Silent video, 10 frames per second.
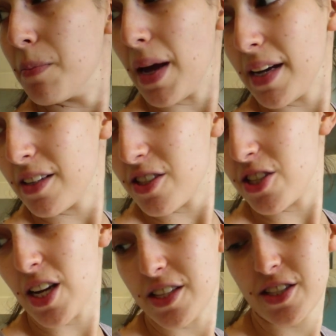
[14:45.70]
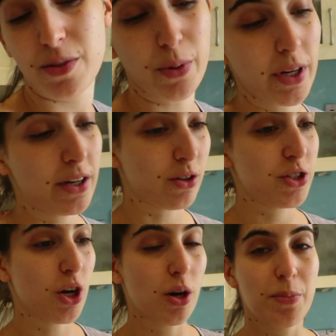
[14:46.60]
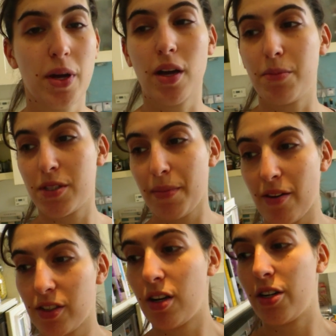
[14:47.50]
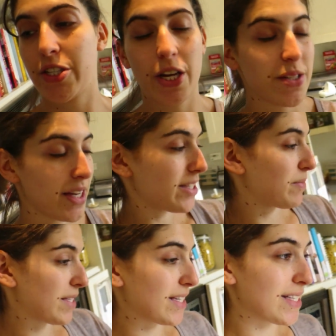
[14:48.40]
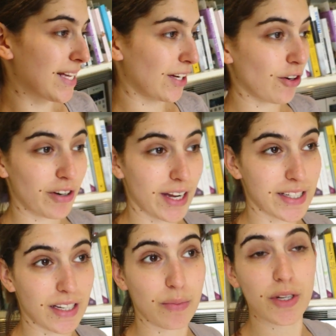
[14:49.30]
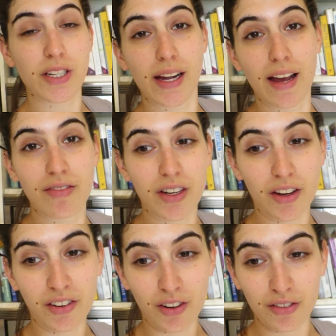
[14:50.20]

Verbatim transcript: Meg suggests putting on top um, some avocado, sesame seeds and coriander, which I have none